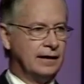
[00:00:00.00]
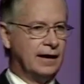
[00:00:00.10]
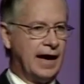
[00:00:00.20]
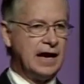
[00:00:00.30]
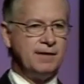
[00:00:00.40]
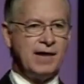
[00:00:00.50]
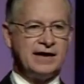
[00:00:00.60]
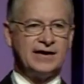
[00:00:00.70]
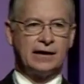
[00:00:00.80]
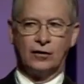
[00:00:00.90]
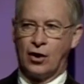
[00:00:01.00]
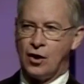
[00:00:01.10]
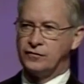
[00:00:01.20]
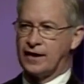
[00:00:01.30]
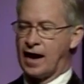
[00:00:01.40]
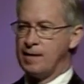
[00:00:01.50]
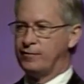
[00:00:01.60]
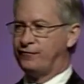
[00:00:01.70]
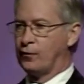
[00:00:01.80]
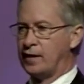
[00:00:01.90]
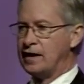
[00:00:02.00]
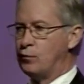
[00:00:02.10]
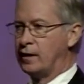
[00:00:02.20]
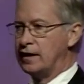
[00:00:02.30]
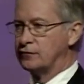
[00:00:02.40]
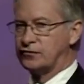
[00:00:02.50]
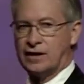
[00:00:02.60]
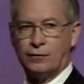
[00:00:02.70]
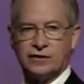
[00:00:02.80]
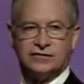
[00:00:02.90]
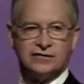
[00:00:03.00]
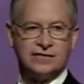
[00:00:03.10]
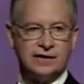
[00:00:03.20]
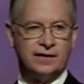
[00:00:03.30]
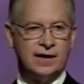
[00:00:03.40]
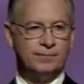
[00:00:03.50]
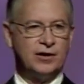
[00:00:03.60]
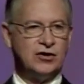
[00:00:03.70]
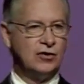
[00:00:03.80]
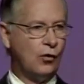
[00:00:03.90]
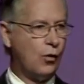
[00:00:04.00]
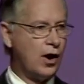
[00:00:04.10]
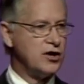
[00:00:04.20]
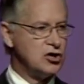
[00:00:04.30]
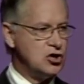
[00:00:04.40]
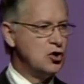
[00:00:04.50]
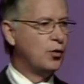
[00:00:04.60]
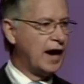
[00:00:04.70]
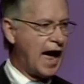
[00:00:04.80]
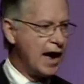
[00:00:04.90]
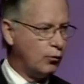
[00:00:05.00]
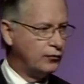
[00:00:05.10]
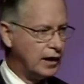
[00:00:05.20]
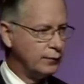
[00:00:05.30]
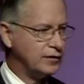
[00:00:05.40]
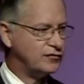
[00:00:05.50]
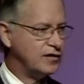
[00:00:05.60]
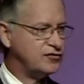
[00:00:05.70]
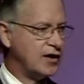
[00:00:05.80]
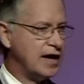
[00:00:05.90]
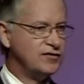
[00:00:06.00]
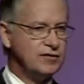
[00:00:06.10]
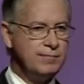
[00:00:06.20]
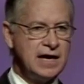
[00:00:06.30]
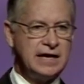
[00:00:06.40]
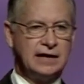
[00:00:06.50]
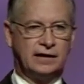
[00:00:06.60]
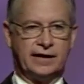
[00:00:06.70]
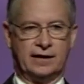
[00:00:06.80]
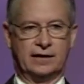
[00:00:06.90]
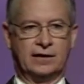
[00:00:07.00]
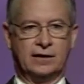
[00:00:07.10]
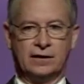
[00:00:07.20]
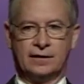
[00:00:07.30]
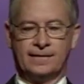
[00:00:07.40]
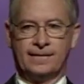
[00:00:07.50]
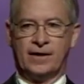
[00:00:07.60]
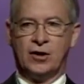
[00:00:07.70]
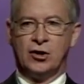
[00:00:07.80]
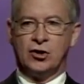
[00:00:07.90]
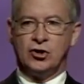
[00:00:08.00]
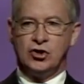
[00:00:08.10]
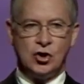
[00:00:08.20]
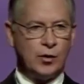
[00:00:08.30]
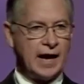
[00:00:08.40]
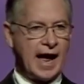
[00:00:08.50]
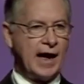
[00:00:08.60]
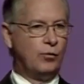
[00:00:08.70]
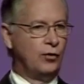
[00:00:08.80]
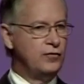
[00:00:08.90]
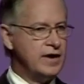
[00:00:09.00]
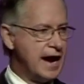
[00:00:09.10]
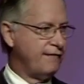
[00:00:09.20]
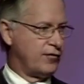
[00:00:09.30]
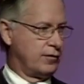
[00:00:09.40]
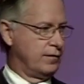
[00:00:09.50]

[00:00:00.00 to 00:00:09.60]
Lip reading: And it may take a long time before anyone else notices it, but you know what? You and I will notice the change immediately. You and I will never